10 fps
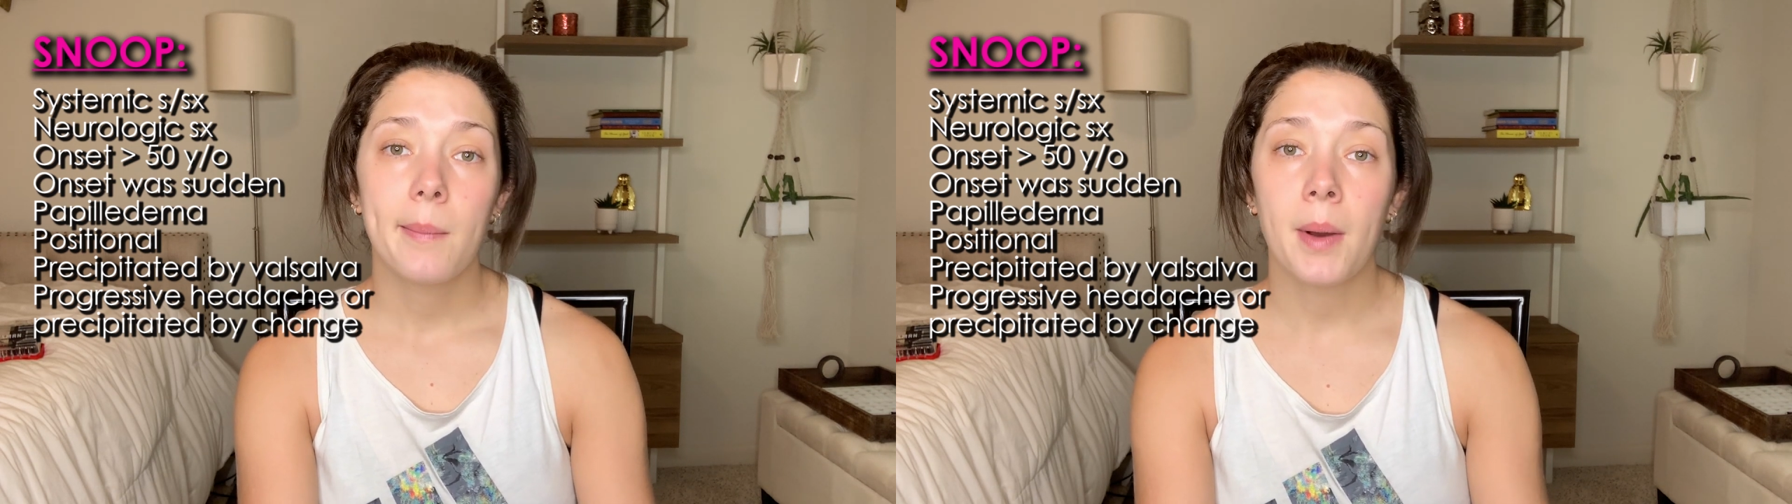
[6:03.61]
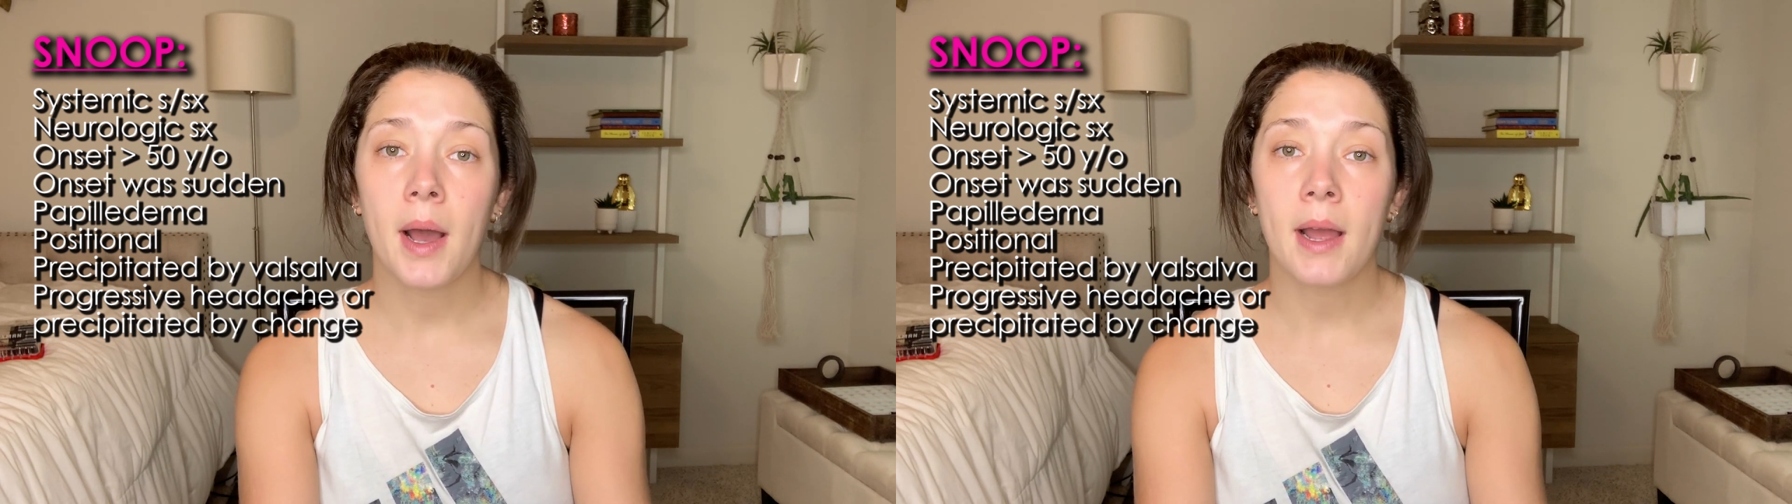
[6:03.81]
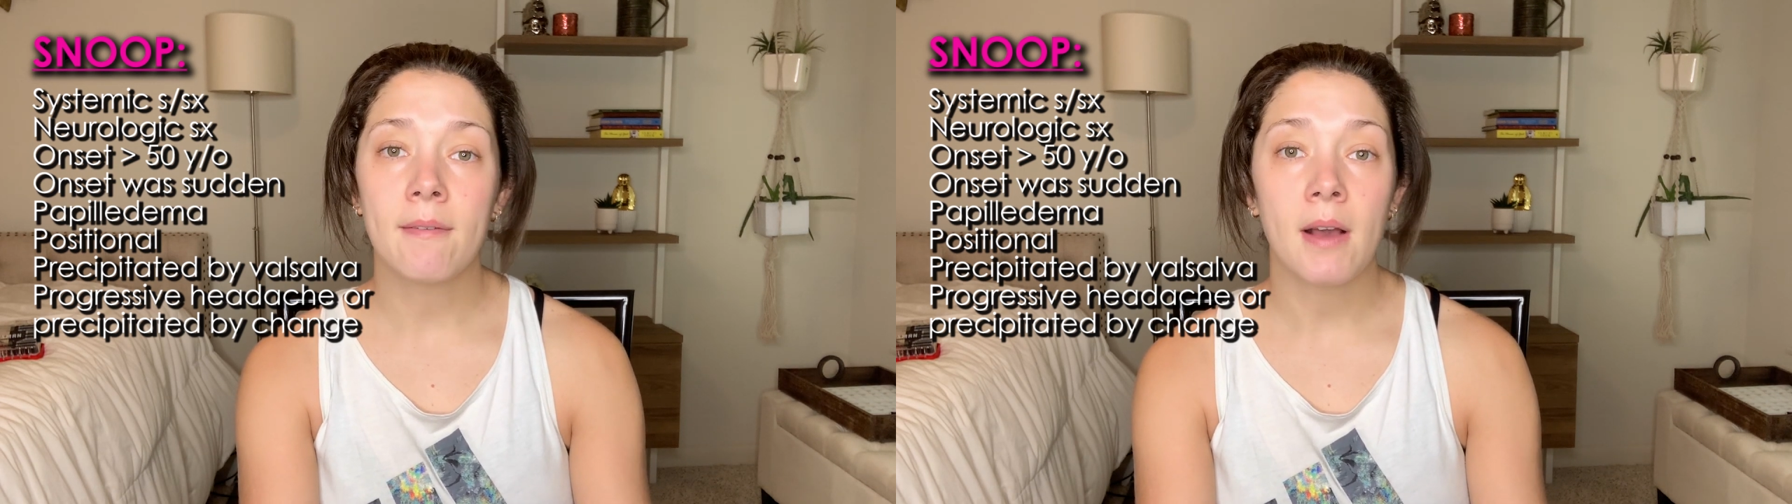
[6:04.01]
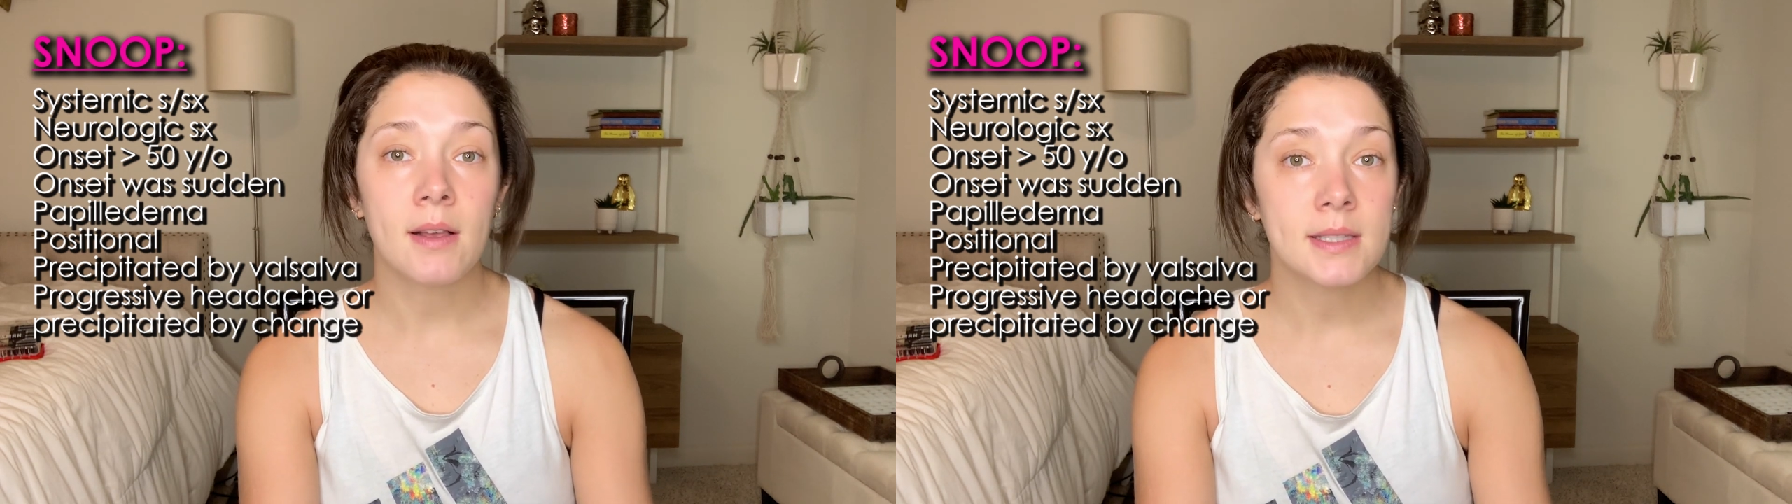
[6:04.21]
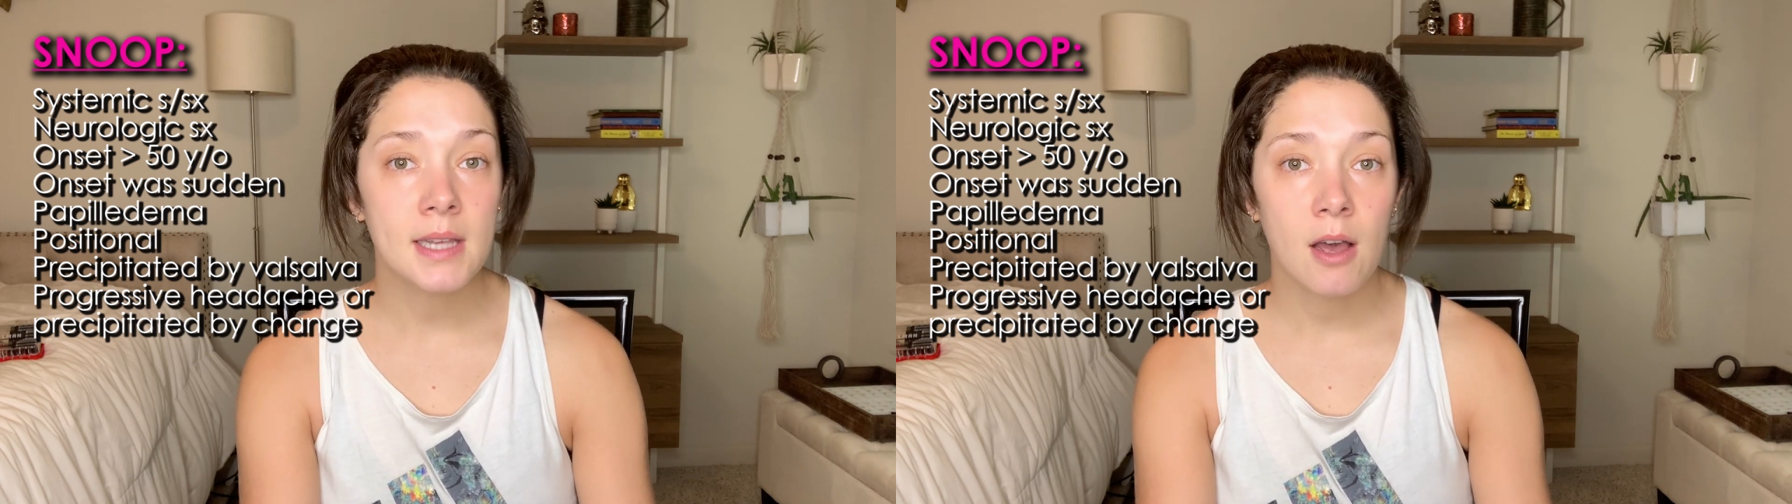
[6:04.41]
by
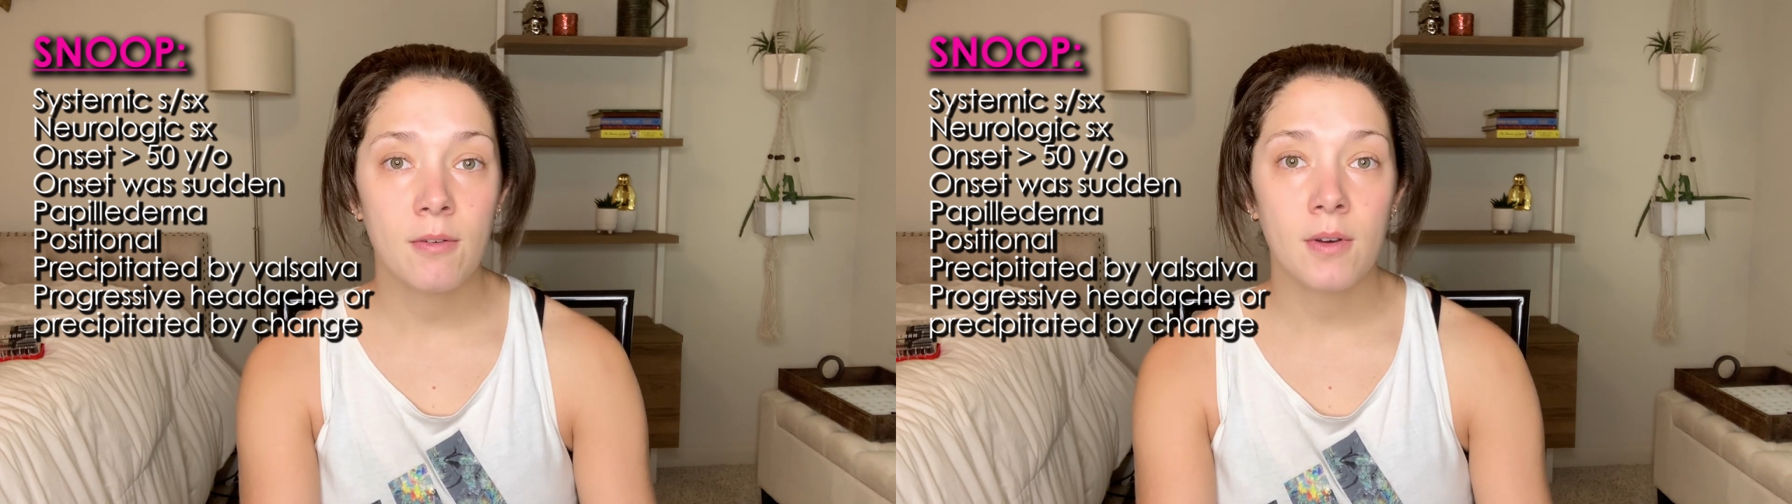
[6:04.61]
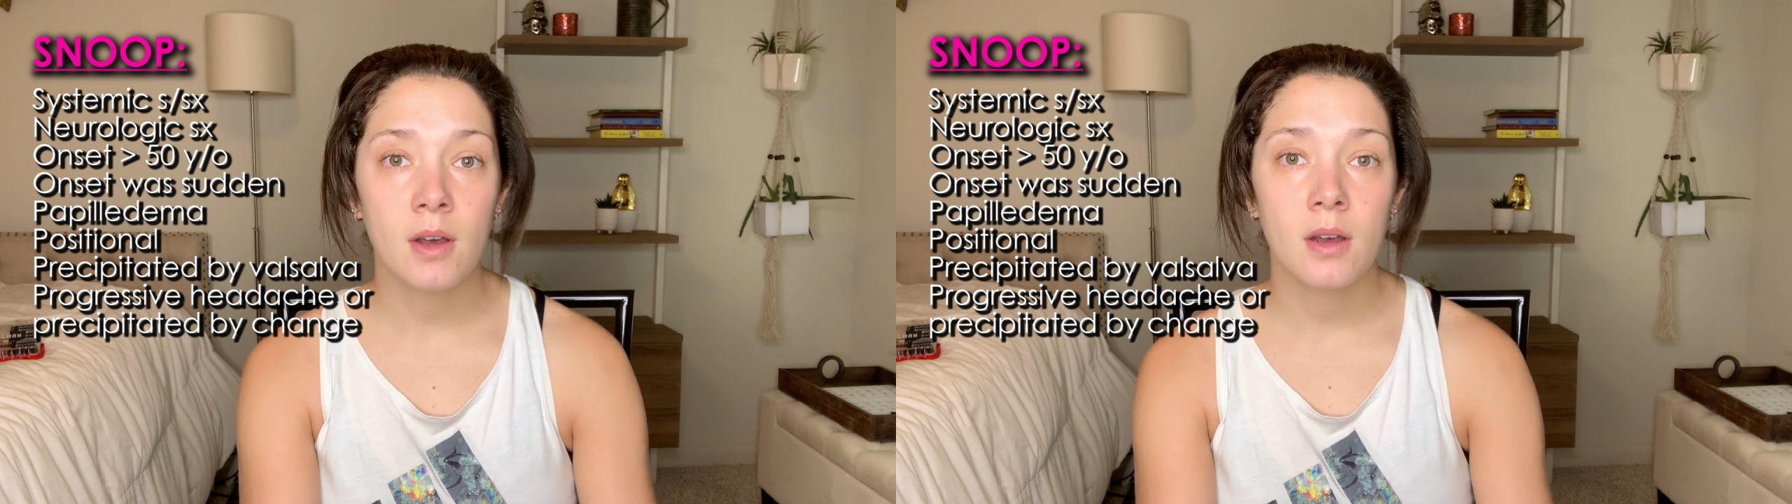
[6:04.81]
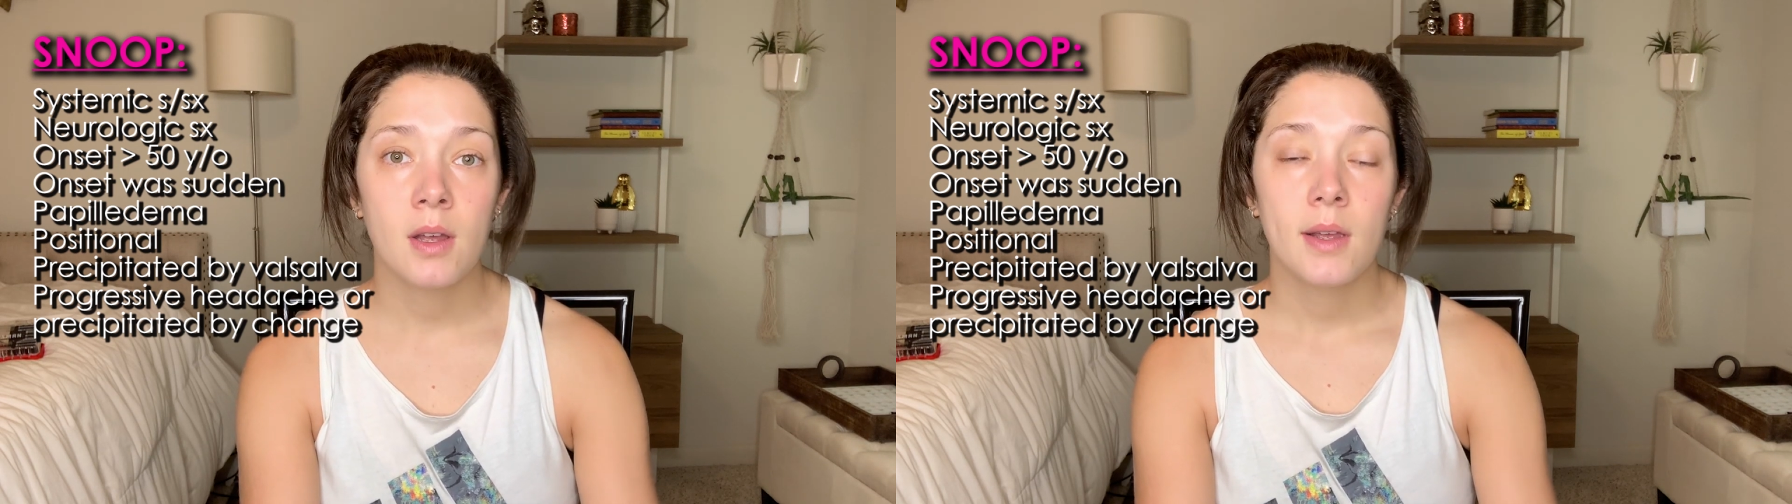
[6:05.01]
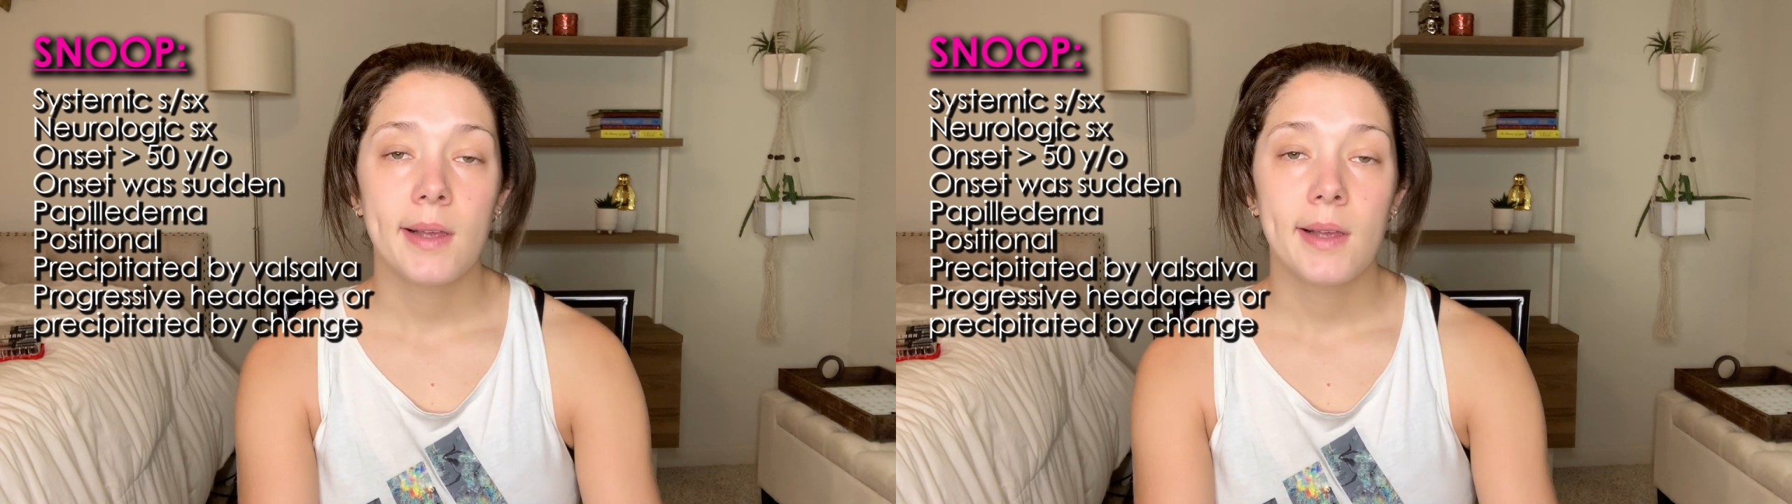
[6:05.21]
valsalva